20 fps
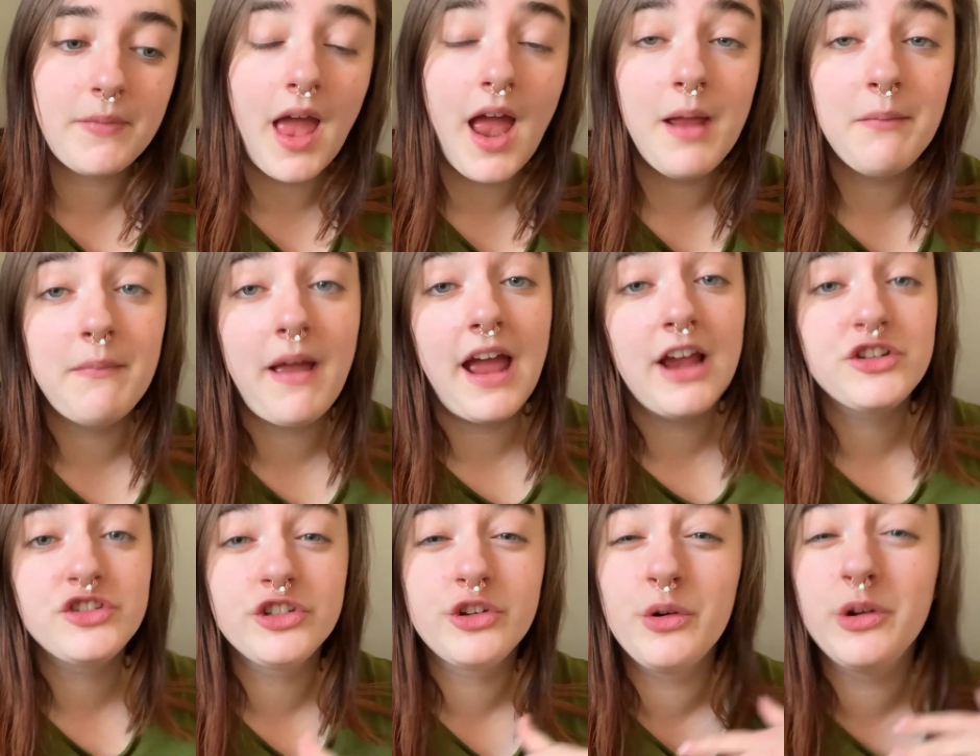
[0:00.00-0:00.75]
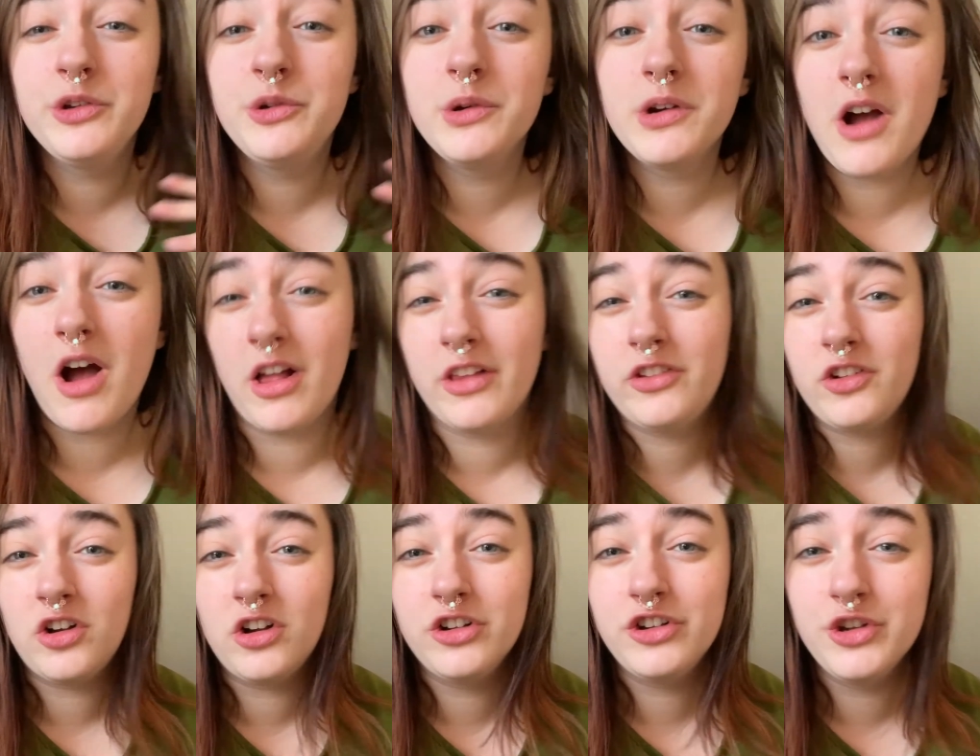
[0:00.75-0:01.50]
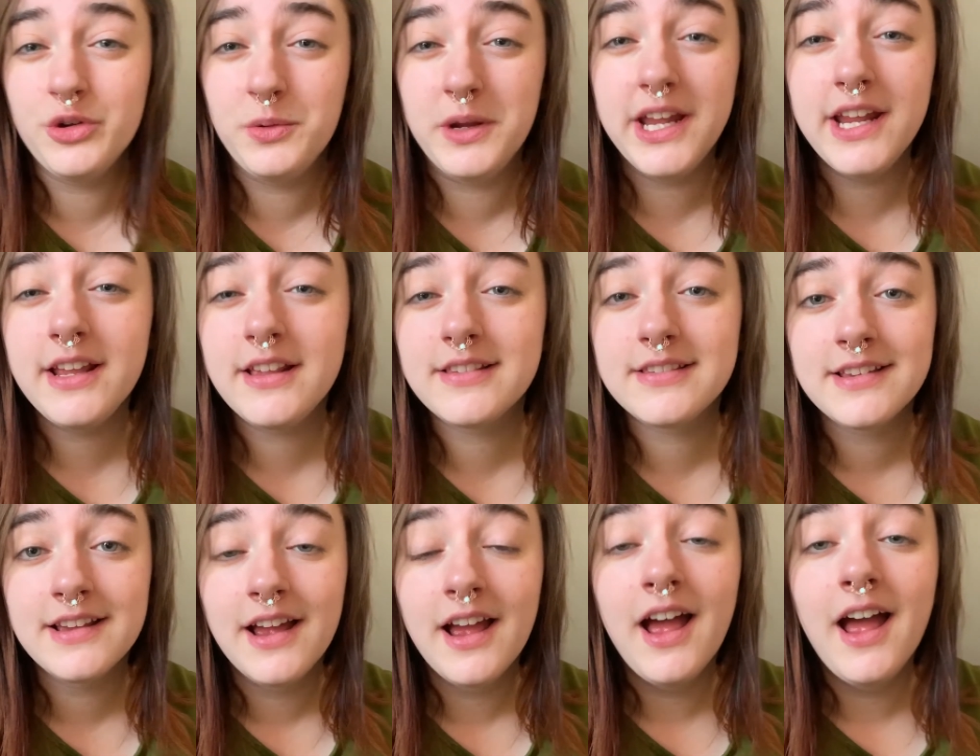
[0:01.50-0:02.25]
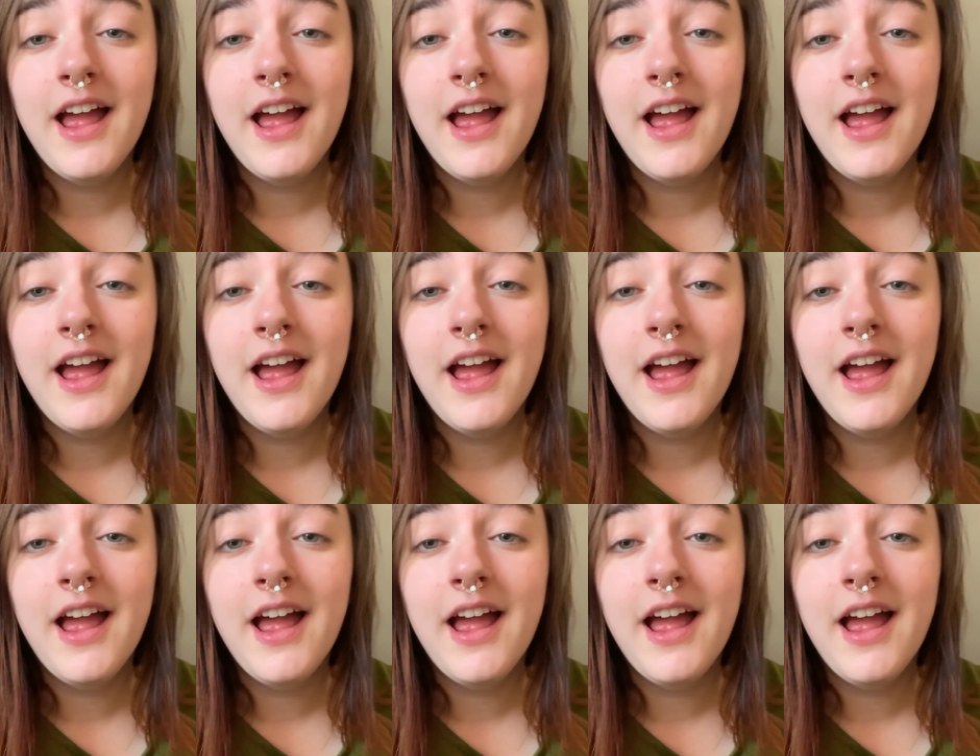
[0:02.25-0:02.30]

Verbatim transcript: I'm actually going to a concert in two weeks